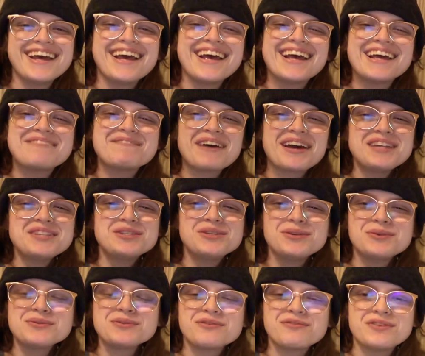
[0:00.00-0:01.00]
if I
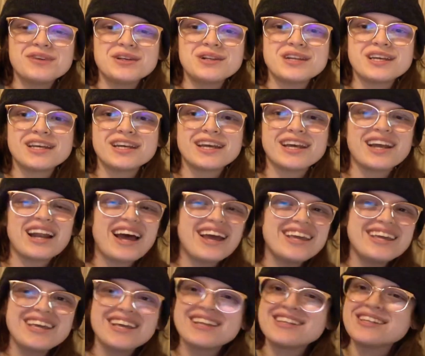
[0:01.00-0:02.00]
choose a feeling and I
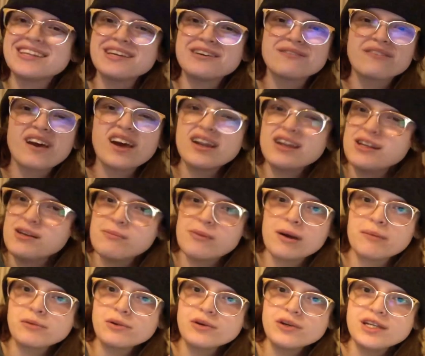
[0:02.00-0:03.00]
can't think of any
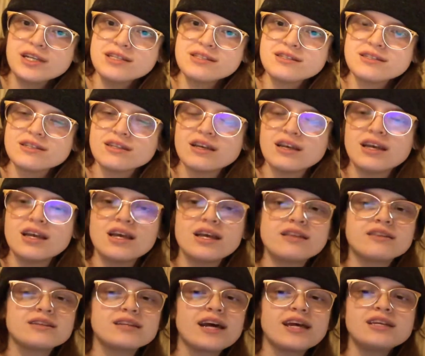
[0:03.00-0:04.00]
memories,
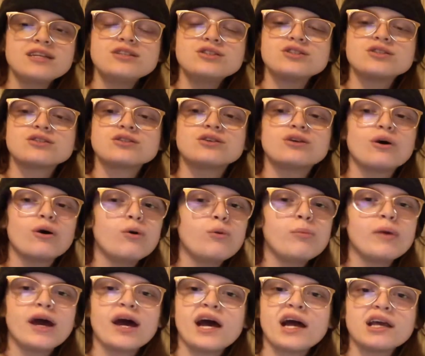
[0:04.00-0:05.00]
then I can just go
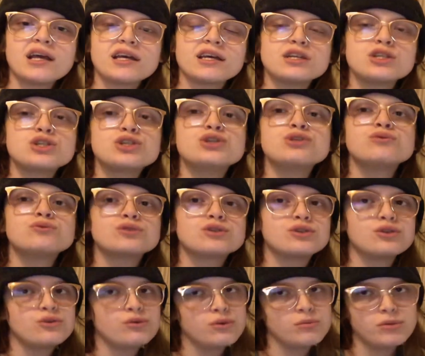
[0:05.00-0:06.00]
back and choose a
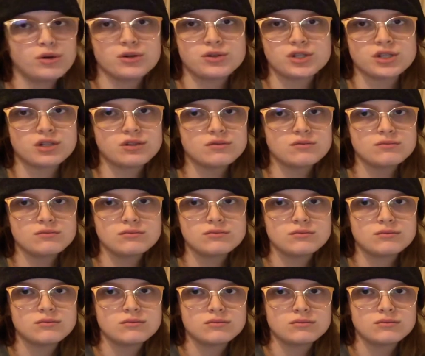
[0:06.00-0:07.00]
new emotion.
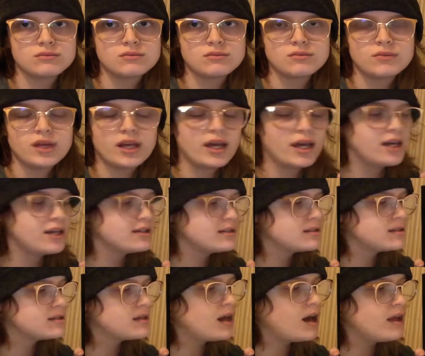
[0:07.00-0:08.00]
And
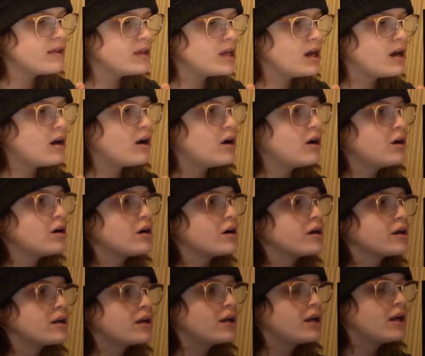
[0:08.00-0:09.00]
it's not that hard.
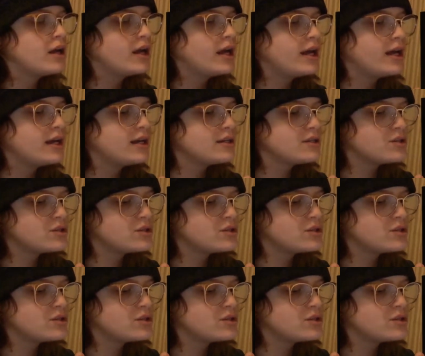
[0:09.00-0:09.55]
And it's